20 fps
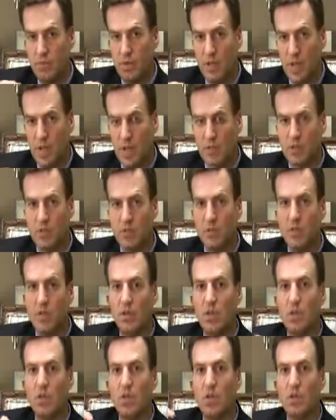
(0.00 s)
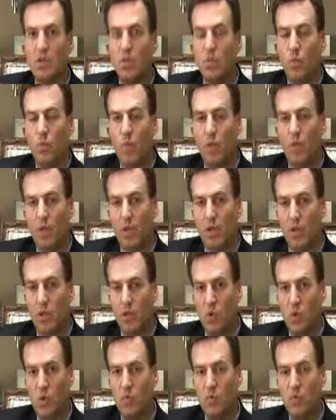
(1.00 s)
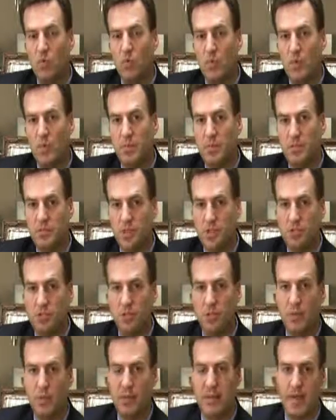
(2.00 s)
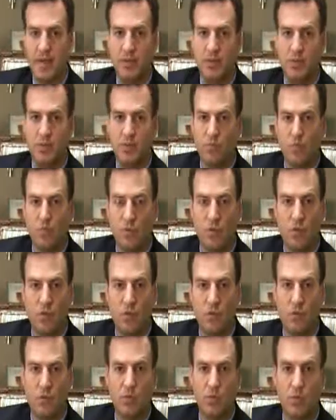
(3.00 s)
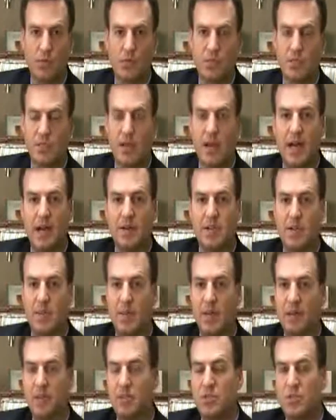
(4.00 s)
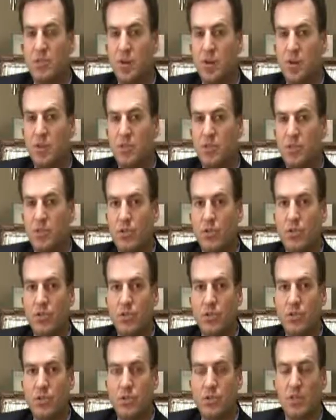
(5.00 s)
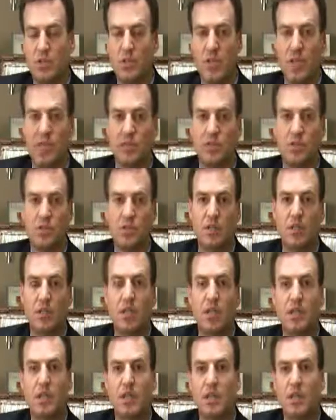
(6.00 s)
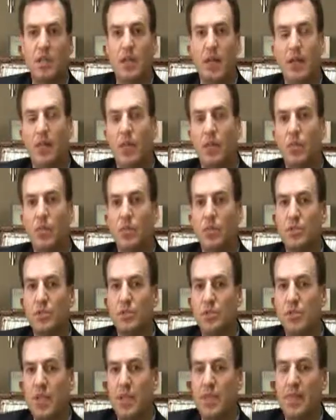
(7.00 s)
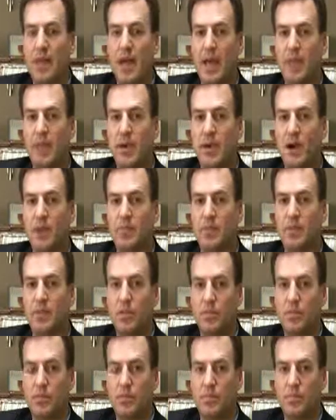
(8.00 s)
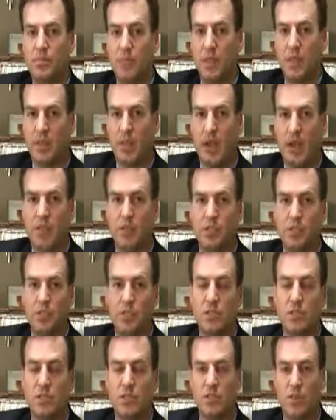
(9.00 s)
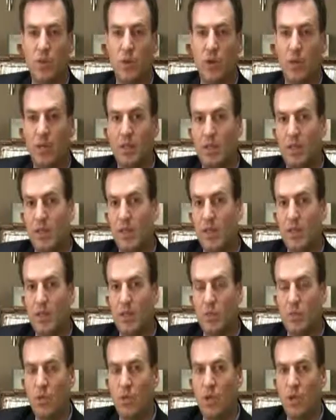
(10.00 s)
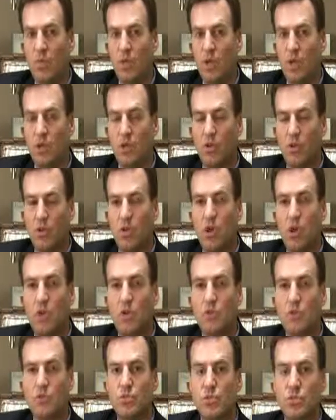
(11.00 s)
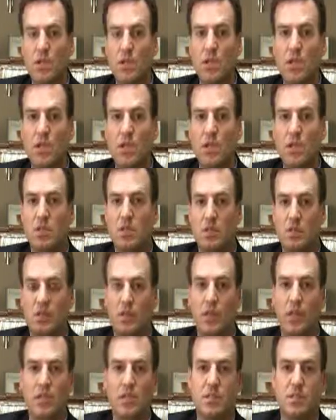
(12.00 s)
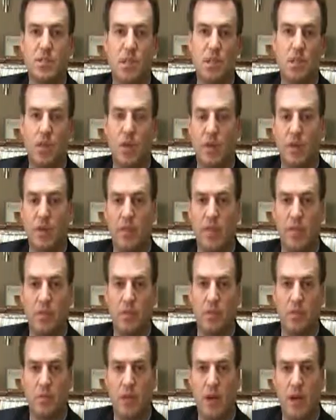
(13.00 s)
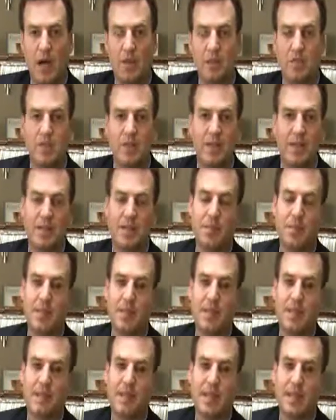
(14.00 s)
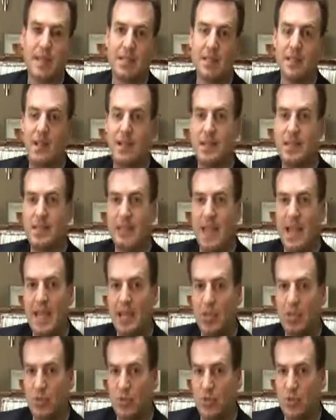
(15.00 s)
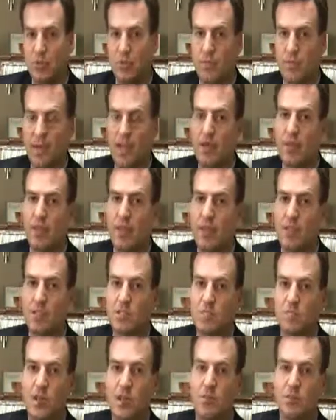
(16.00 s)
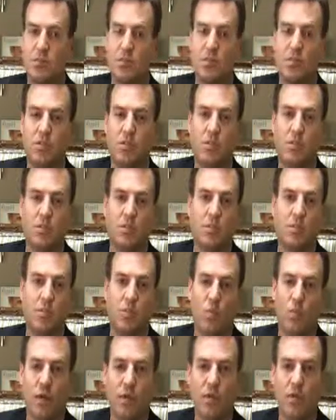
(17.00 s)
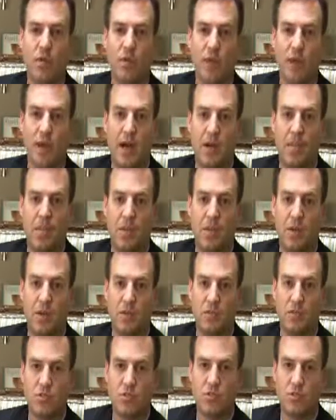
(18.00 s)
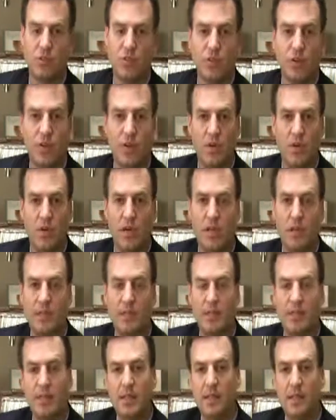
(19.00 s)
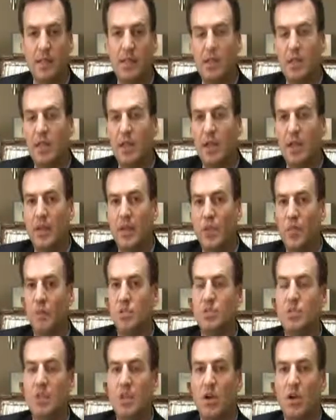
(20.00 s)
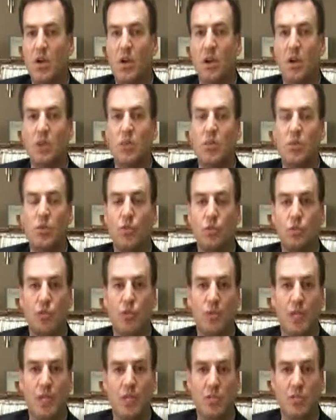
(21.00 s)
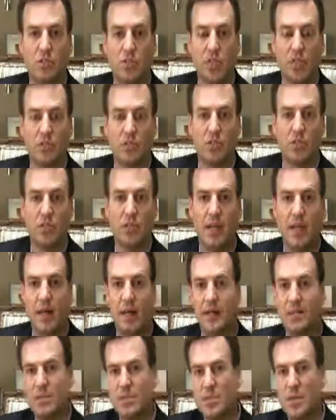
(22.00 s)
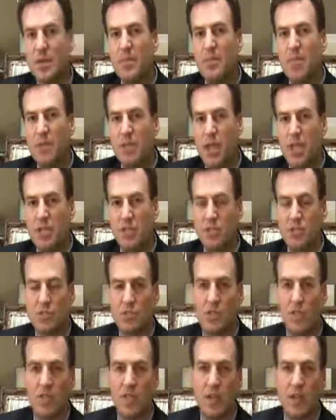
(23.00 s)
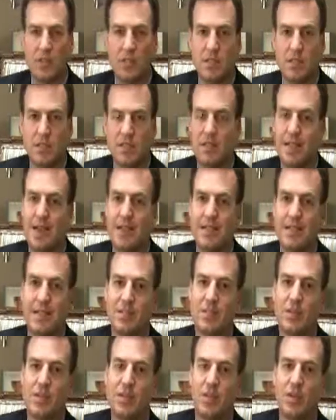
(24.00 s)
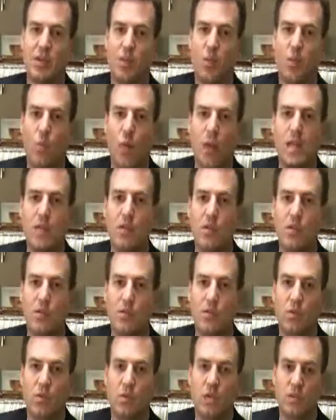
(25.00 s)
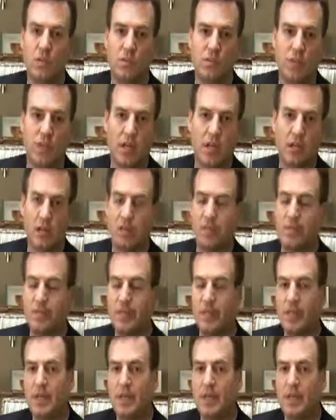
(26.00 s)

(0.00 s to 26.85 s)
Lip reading: cancer with a normal rim of tissue, and that normal rim size depends upon certain features to the cancer, and then we'll send that off to the pathologist while leaving the wound unclosed to look and see whether the edges are positive. That typically takes a day to turn around that specimen to determine whether or not the margins are free or not. And then once they are, we'll do a reconstruction. Now, in some locations on the face, it's not necessary to wait to do the reconstruction.